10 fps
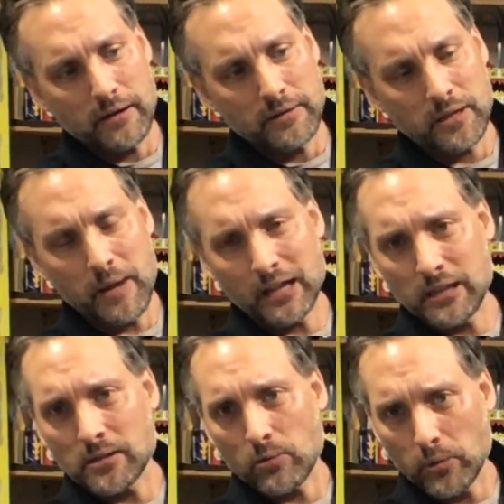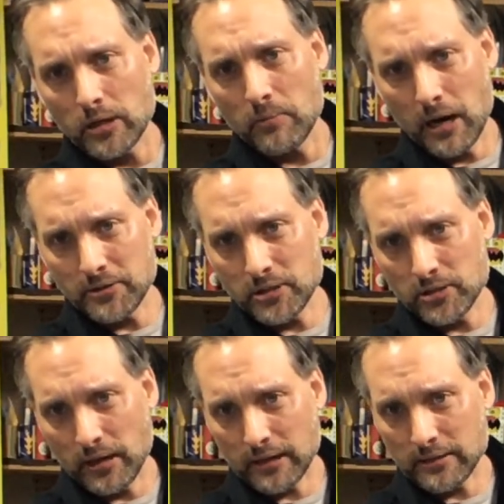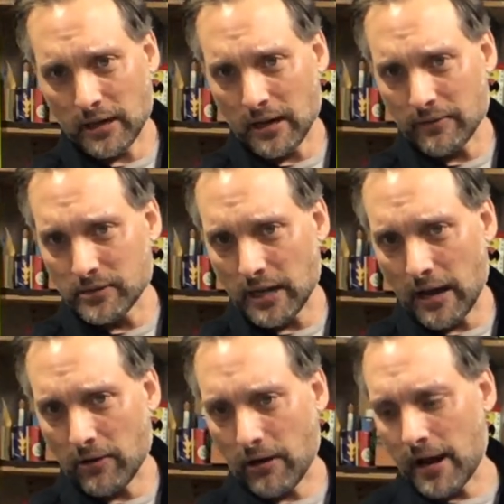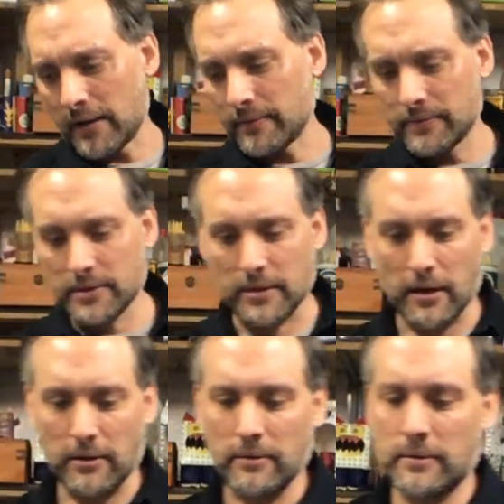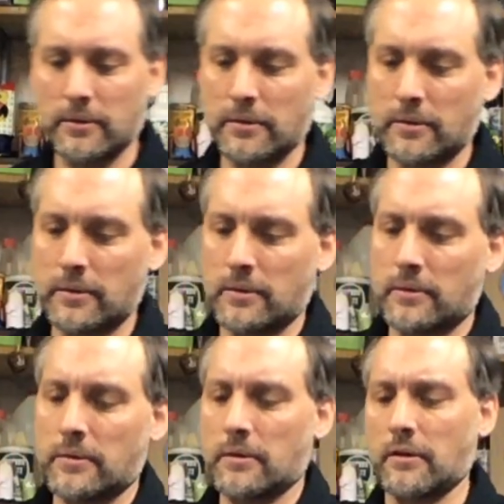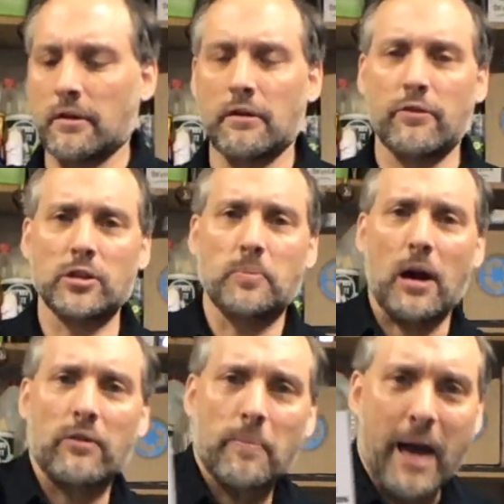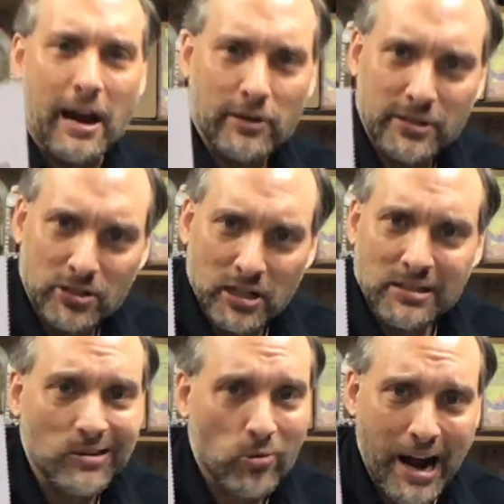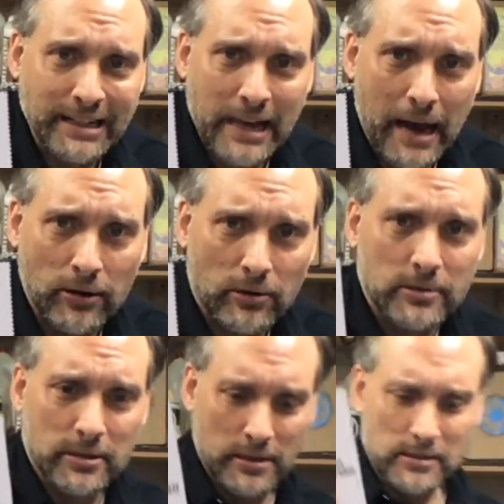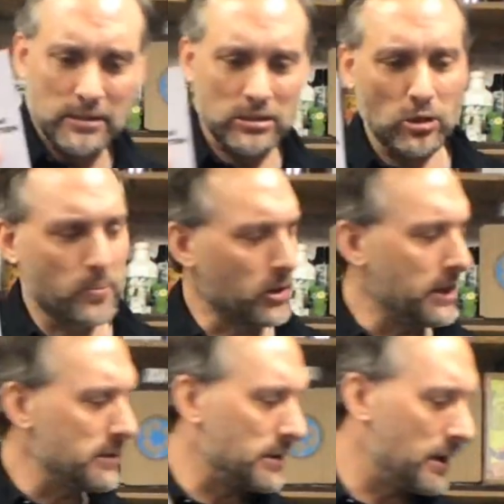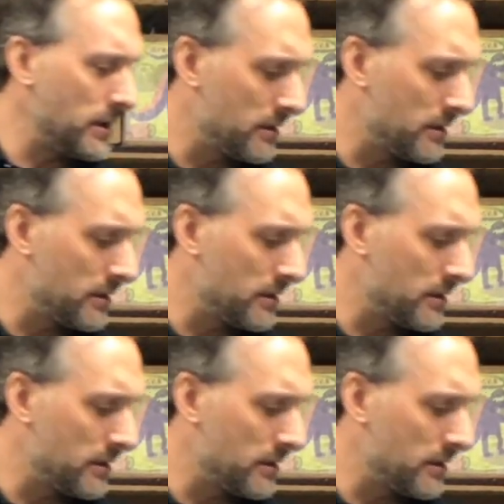To make this a real monster truck, it's got to have a tail, right? So first part of our pattern is just a rectangle. So this is super easy.